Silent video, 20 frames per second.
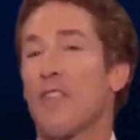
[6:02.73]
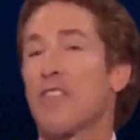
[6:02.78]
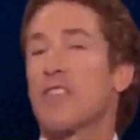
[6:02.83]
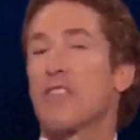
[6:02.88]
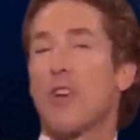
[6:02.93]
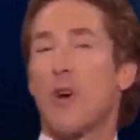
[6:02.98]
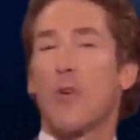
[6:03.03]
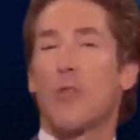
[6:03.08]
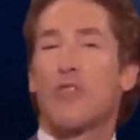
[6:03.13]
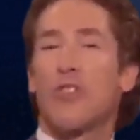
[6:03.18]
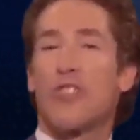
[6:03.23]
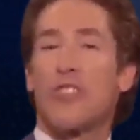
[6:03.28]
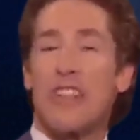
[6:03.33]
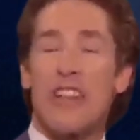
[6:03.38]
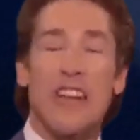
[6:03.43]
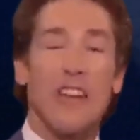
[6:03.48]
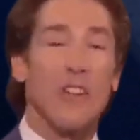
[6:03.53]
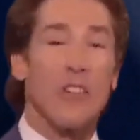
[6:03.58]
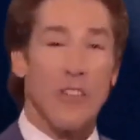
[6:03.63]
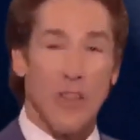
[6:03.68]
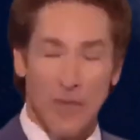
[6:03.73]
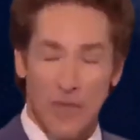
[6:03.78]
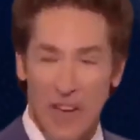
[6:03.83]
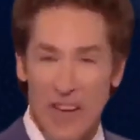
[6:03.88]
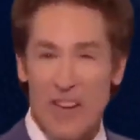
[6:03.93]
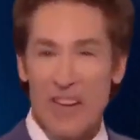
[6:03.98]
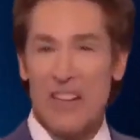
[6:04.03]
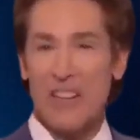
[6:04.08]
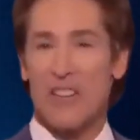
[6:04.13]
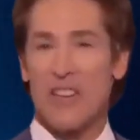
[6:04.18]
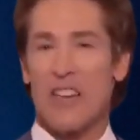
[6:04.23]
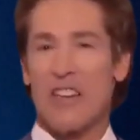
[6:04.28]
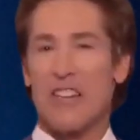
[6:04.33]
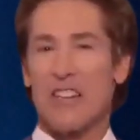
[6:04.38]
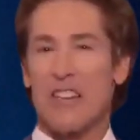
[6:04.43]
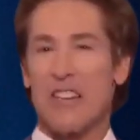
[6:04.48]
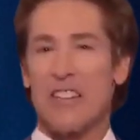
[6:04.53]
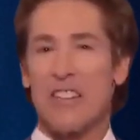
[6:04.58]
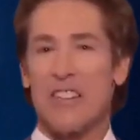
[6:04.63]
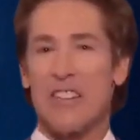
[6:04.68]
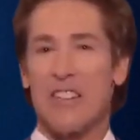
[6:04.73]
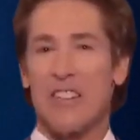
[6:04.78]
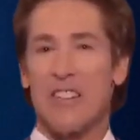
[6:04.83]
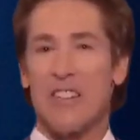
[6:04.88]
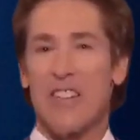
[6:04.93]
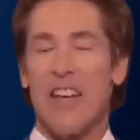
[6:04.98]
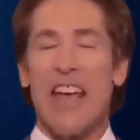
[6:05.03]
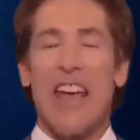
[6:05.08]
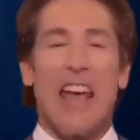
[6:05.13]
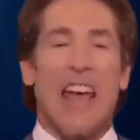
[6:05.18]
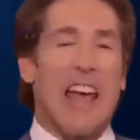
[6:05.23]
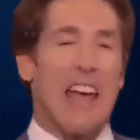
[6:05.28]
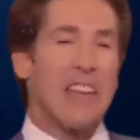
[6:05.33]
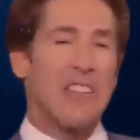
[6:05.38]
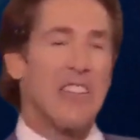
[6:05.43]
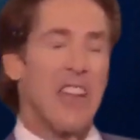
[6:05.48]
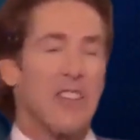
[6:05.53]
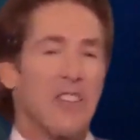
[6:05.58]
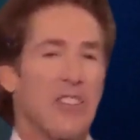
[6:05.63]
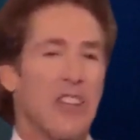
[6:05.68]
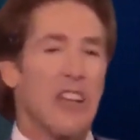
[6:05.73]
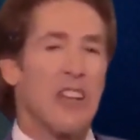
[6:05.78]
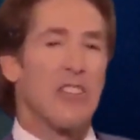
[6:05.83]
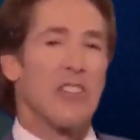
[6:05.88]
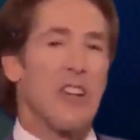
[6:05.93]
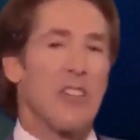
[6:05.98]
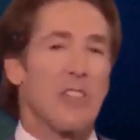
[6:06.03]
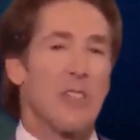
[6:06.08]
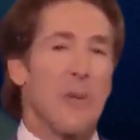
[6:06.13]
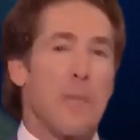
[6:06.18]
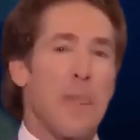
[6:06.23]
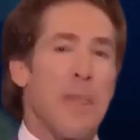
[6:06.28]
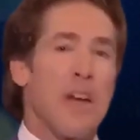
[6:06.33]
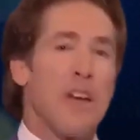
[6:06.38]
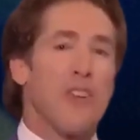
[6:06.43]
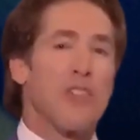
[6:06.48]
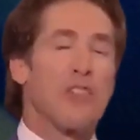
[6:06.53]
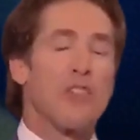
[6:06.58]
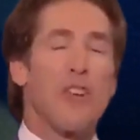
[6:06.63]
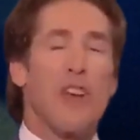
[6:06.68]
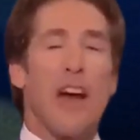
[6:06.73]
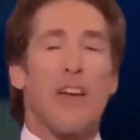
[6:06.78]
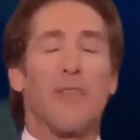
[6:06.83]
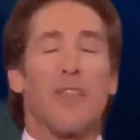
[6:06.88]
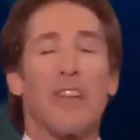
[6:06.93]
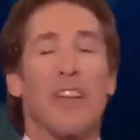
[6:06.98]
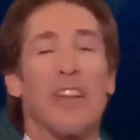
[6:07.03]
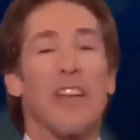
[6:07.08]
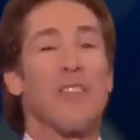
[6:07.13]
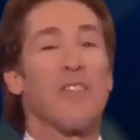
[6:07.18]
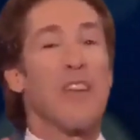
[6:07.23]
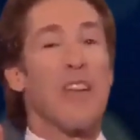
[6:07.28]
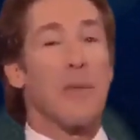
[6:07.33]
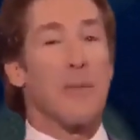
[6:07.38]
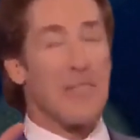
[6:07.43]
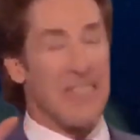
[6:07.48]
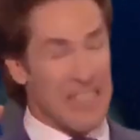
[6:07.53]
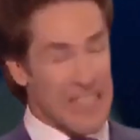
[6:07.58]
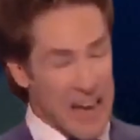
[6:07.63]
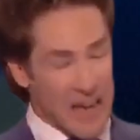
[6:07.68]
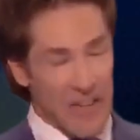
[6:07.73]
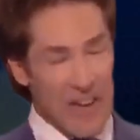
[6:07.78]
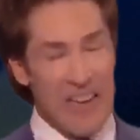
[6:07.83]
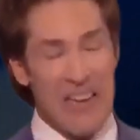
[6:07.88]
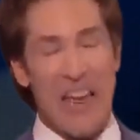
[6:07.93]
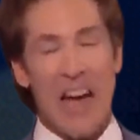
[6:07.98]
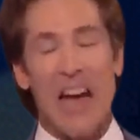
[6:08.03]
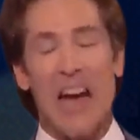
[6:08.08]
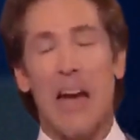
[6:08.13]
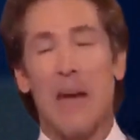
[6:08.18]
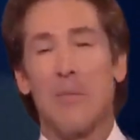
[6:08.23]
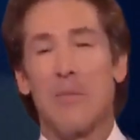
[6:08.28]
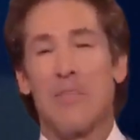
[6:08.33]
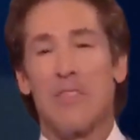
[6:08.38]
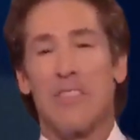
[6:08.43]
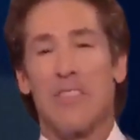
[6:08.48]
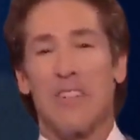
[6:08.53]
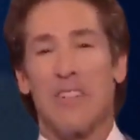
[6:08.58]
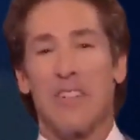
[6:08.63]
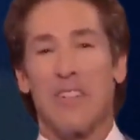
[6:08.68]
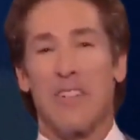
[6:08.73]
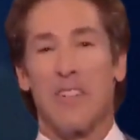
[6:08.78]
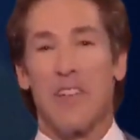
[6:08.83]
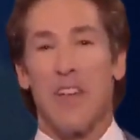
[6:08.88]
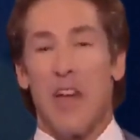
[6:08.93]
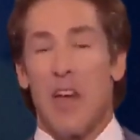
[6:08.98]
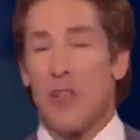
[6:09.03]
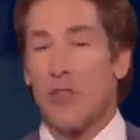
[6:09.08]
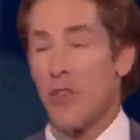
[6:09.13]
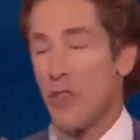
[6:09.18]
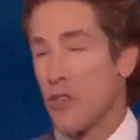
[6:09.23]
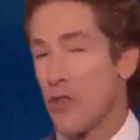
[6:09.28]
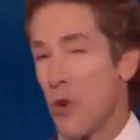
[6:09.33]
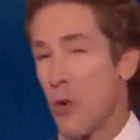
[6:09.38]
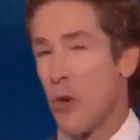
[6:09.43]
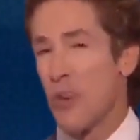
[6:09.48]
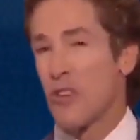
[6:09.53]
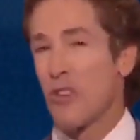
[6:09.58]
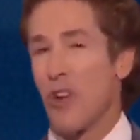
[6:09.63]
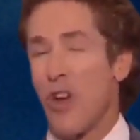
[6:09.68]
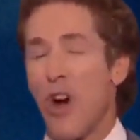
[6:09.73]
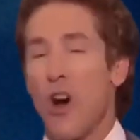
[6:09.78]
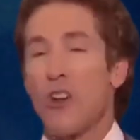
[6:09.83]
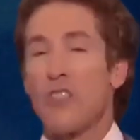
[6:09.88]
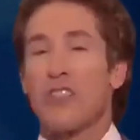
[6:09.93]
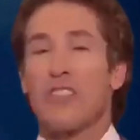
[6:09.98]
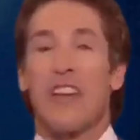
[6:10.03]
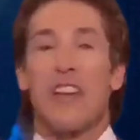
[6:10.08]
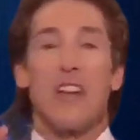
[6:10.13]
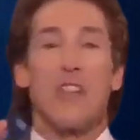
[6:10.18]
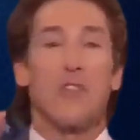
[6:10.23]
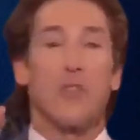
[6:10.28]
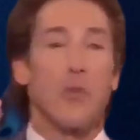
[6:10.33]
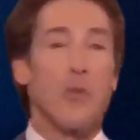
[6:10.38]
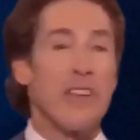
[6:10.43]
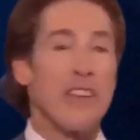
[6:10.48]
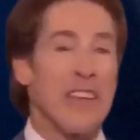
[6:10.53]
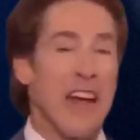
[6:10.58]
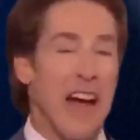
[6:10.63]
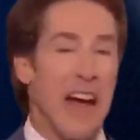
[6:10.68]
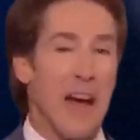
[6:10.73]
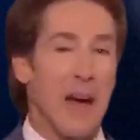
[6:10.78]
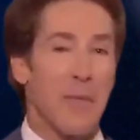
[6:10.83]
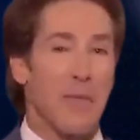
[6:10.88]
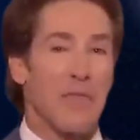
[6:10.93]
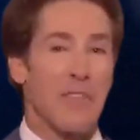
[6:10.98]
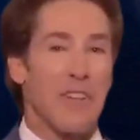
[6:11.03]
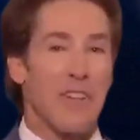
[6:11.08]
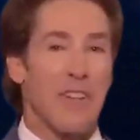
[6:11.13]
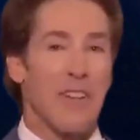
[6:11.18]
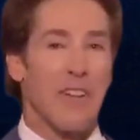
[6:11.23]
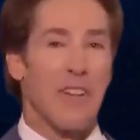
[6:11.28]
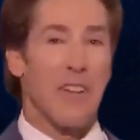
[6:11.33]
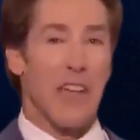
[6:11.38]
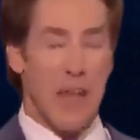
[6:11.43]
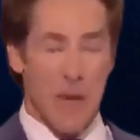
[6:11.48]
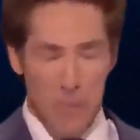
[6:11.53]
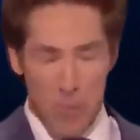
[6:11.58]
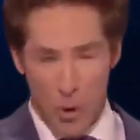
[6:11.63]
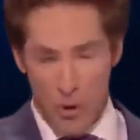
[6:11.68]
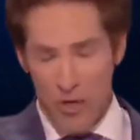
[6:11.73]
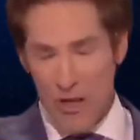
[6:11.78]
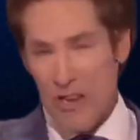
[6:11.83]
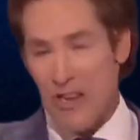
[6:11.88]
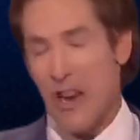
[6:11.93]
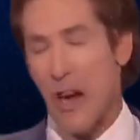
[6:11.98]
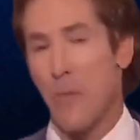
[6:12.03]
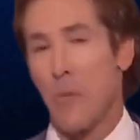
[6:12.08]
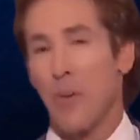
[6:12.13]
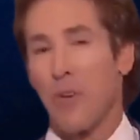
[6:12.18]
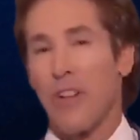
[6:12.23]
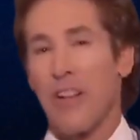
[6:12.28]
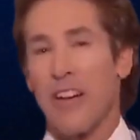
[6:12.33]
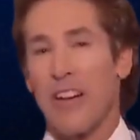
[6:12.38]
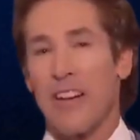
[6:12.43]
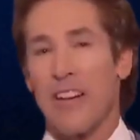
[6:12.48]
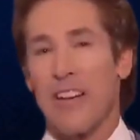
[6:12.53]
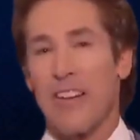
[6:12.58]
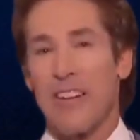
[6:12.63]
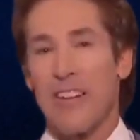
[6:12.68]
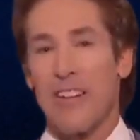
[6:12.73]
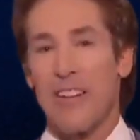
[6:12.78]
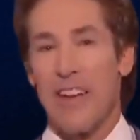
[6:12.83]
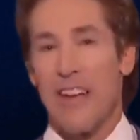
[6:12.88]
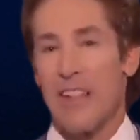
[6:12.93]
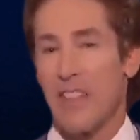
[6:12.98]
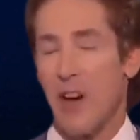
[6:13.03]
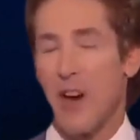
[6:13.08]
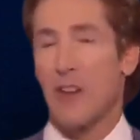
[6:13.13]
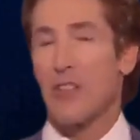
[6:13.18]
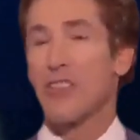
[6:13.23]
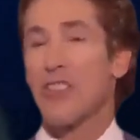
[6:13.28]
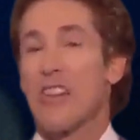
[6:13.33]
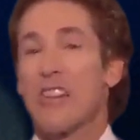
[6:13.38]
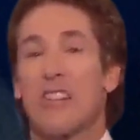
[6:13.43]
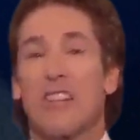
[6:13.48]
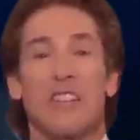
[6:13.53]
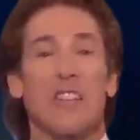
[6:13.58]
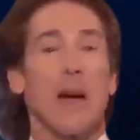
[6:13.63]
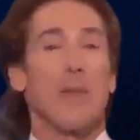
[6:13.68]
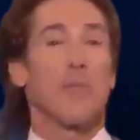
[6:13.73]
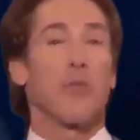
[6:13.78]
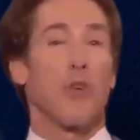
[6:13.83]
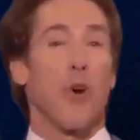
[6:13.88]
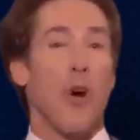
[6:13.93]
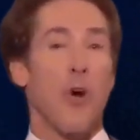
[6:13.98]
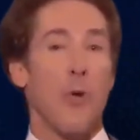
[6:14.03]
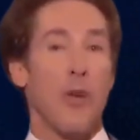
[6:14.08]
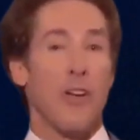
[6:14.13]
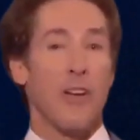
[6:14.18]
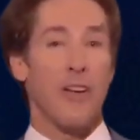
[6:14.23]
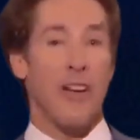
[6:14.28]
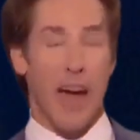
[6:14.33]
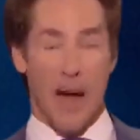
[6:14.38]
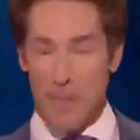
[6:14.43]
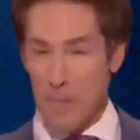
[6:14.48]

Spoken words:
of past mistakes and regrets. Holding on to the weight of the past only hinders your progress. Forgive yourself and others, and release any resentment or bitterness.